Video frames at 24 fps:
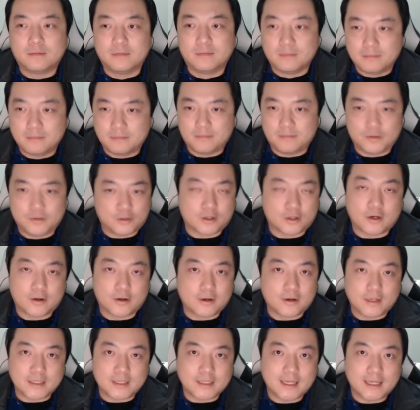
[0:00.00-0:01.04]
you're going on
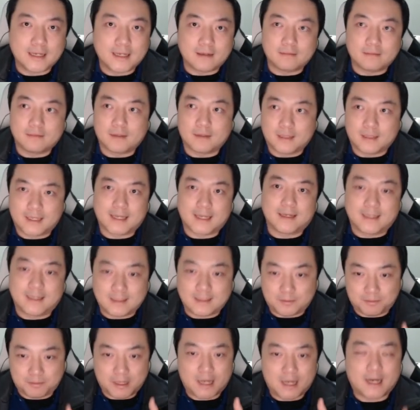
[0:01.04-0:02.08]
a date, again, is
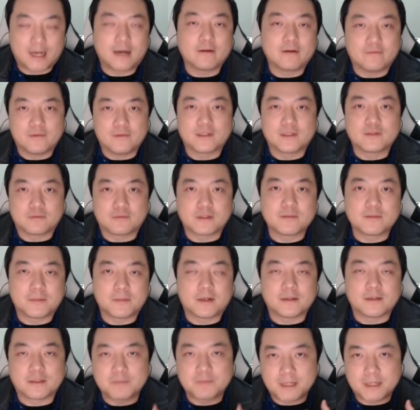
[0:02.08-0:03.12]
part of this
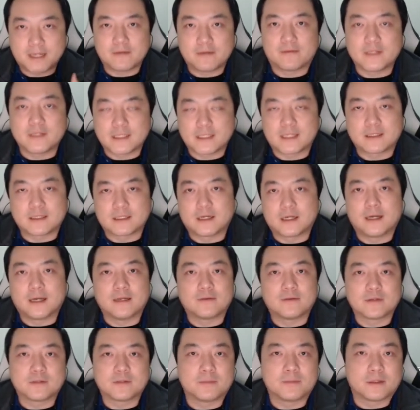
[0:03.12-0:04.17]
response, part of this anxiety
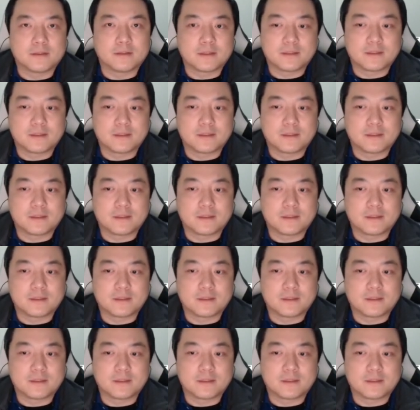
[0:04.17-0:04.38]
response.